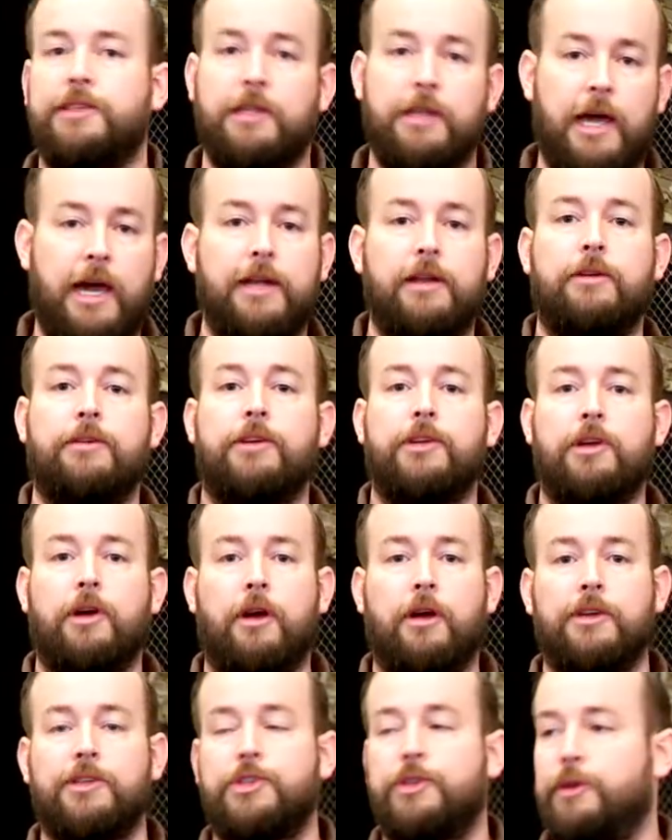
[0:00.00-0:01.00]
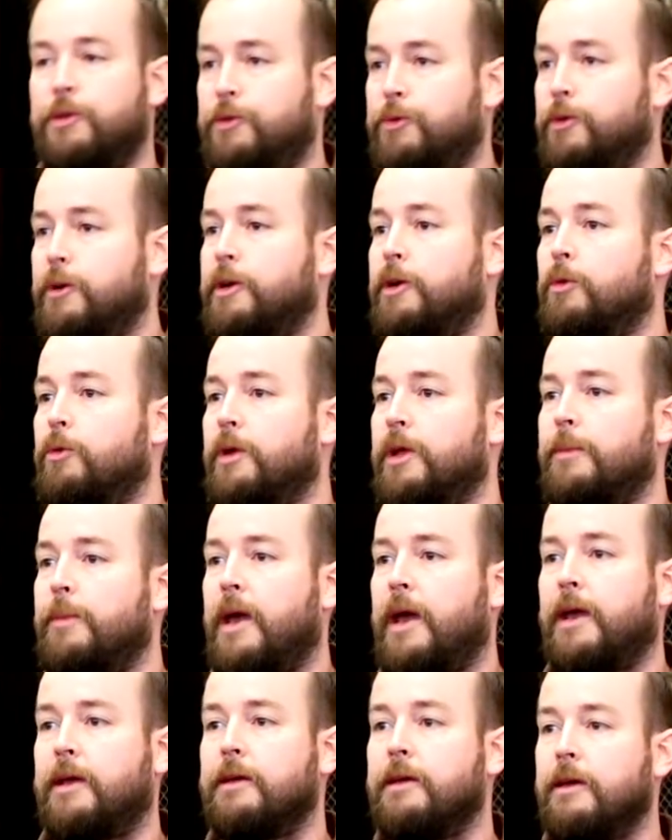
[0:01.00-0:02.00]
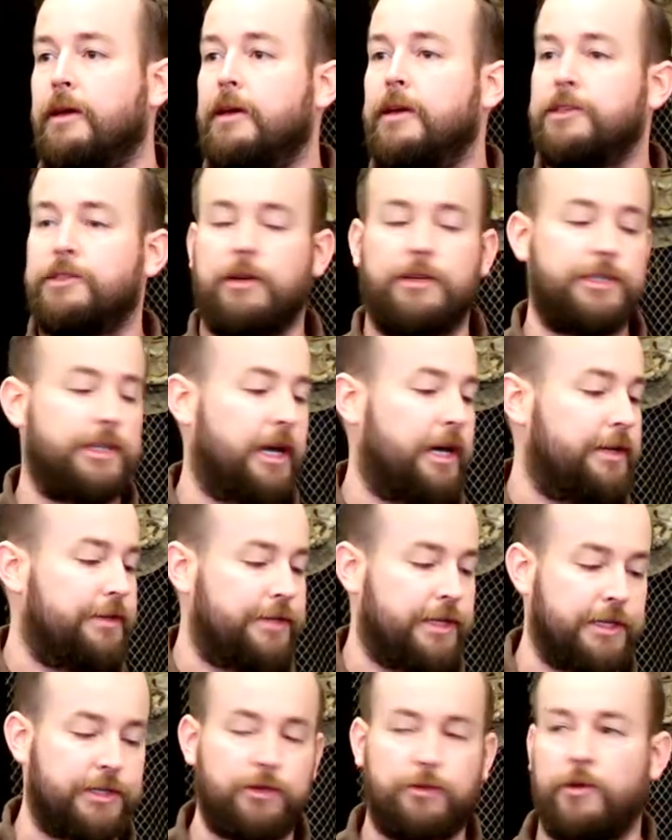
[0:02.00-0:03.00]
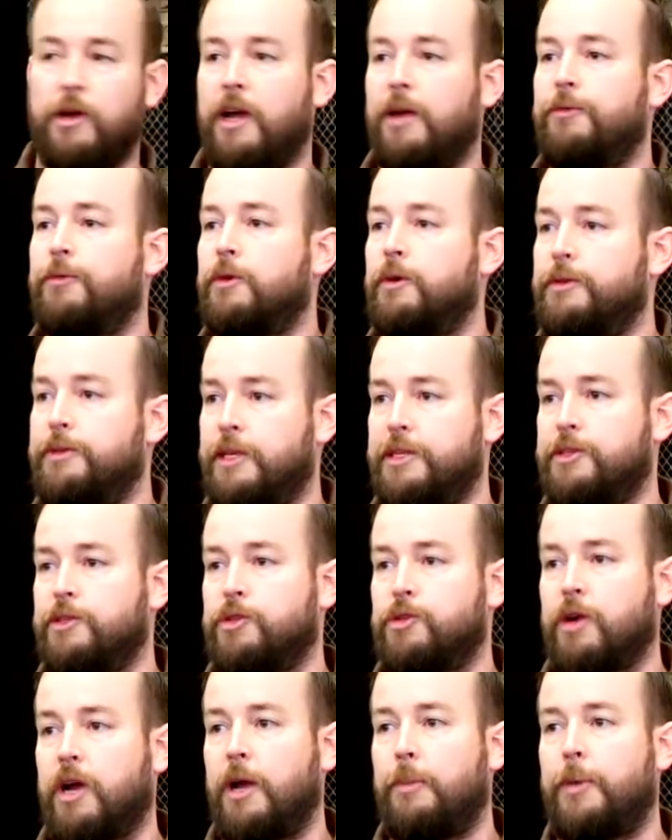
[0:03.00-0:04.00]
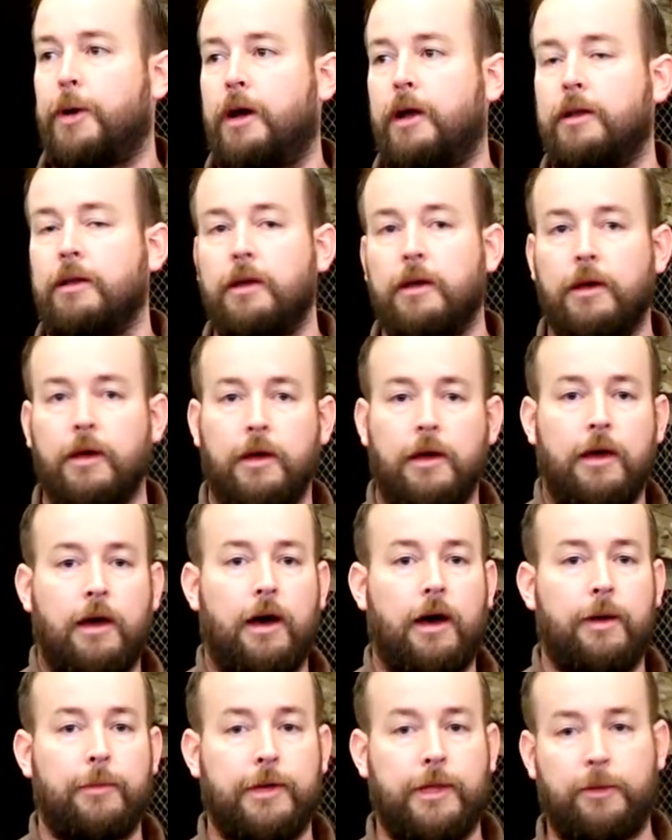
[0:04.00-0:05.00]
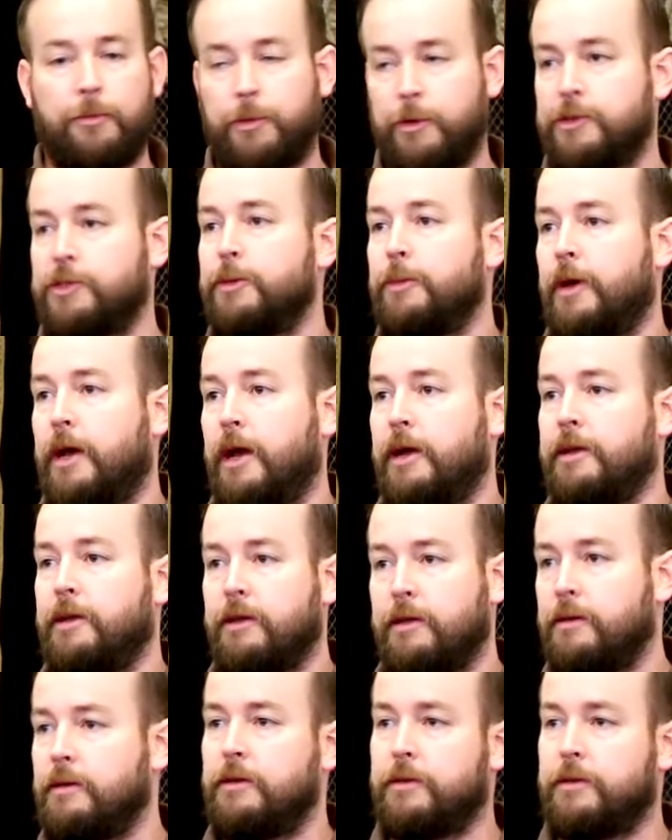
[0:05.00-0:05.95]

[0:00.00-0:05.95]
At 900 yards, shooting a 300 Win Mag, as long as you got a decent rifle and a decent tripod, and the person behind it